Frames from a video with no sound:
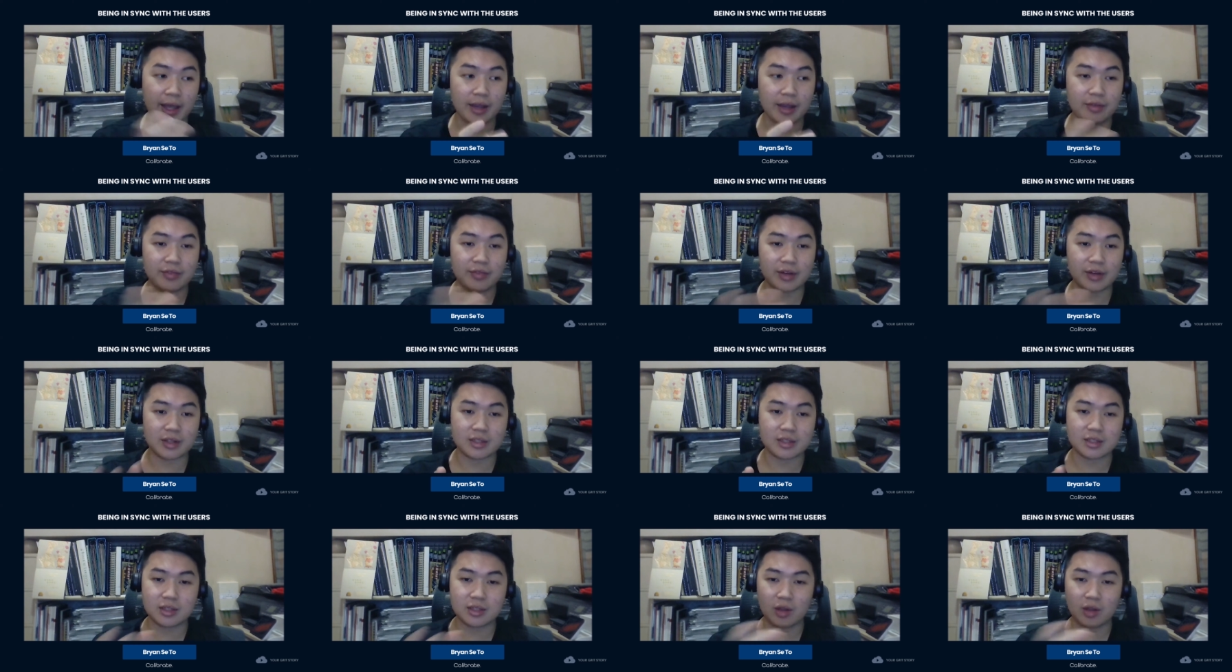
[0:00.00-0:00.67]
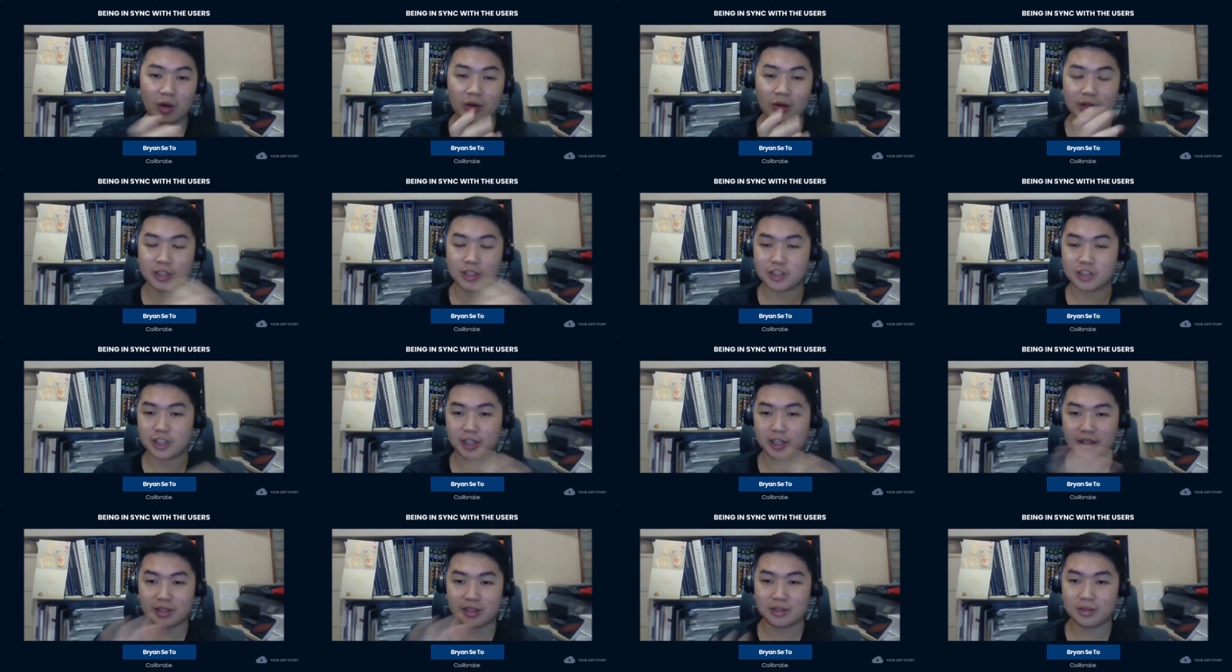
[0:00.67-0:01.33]
egg first or the
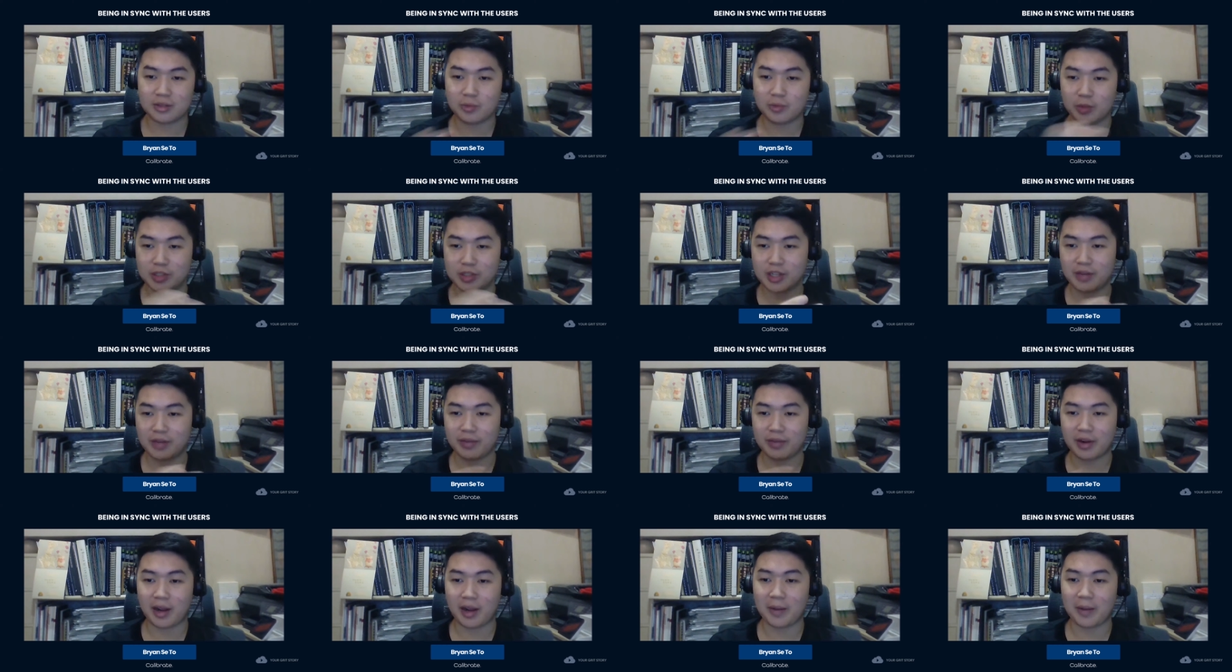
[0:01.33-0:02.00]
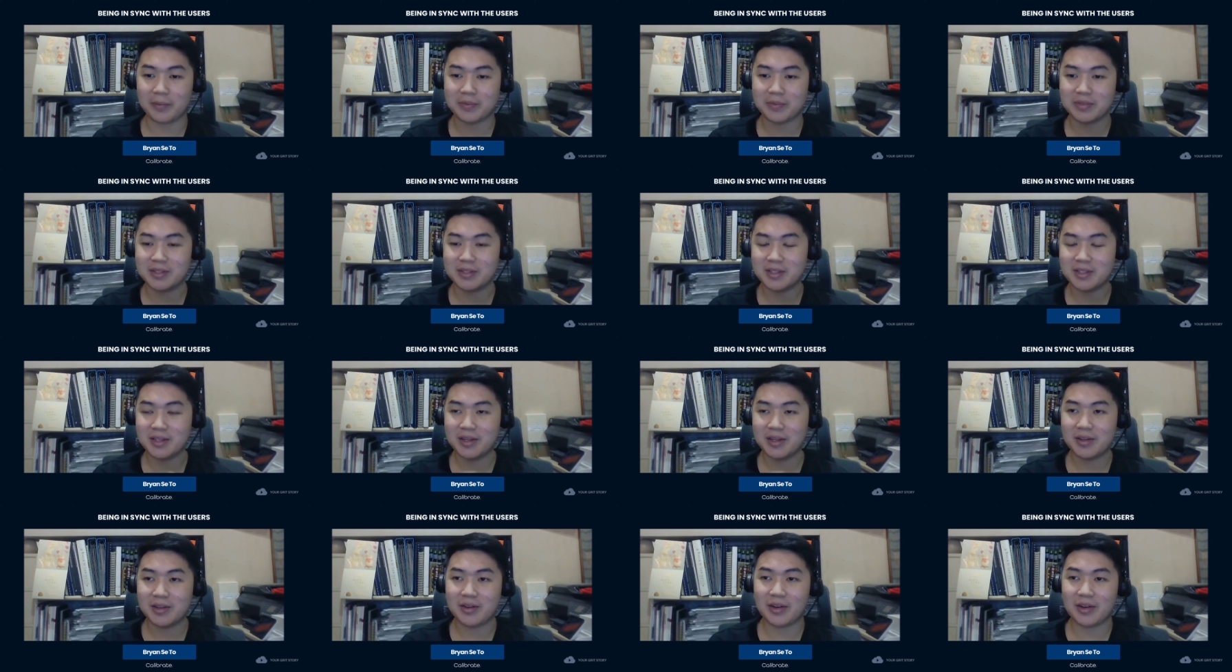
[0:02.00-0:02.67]
chicken, whichever comes
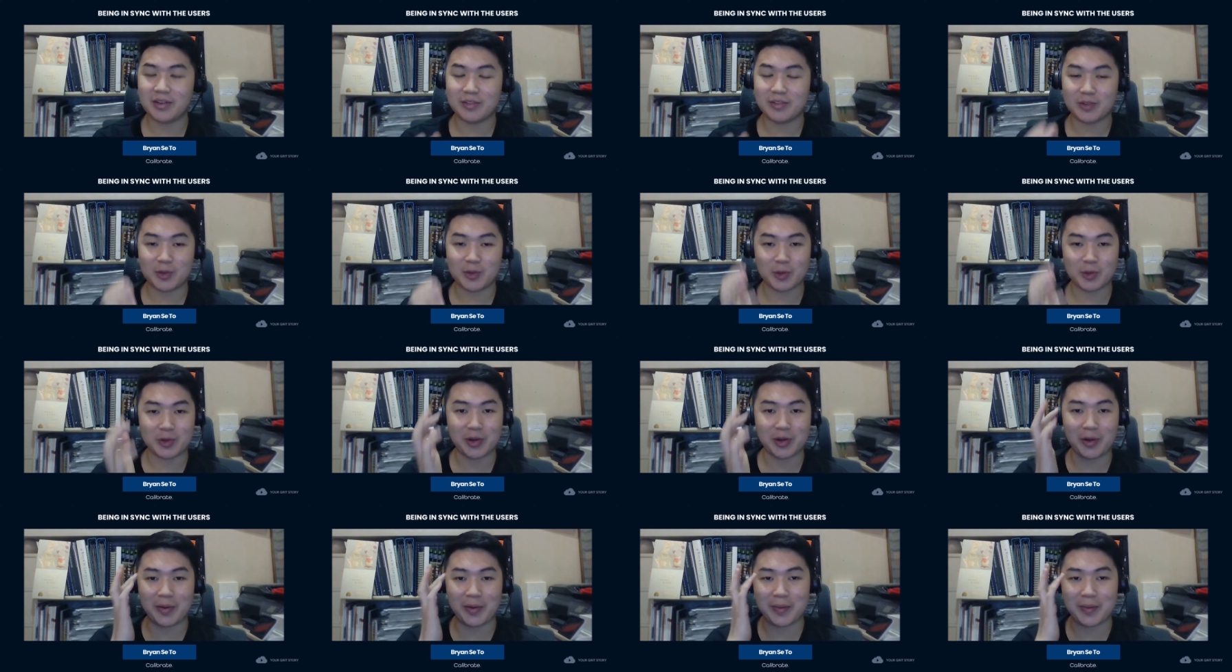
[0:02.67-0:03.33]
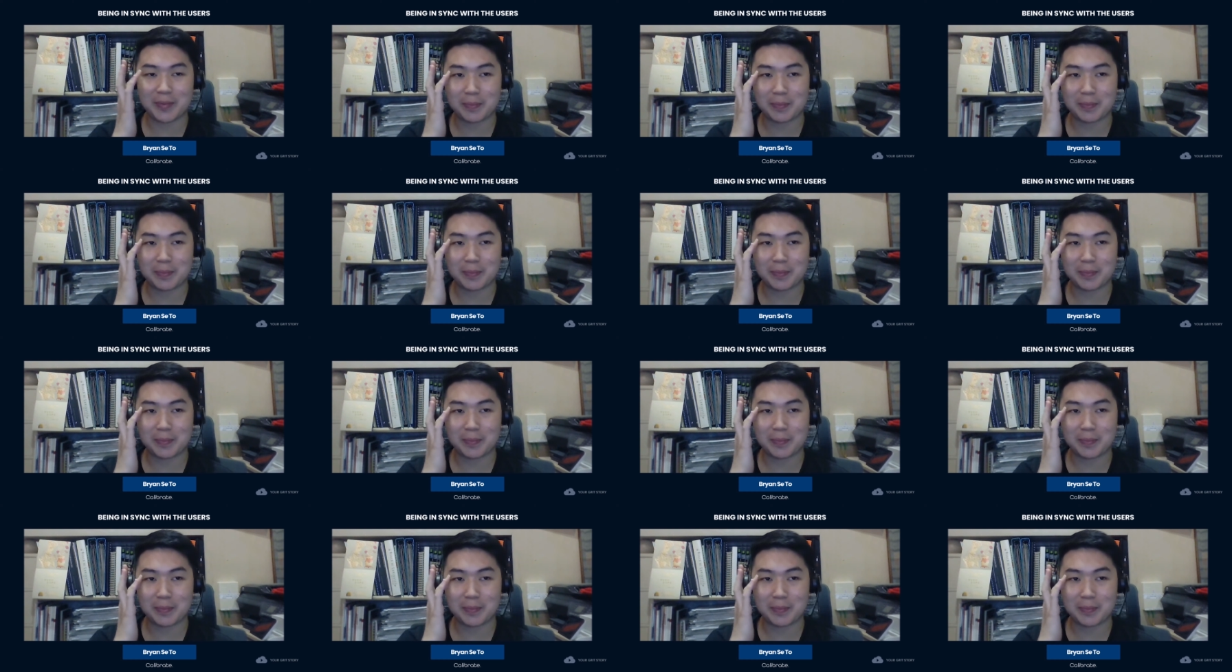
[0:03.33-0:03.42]
into your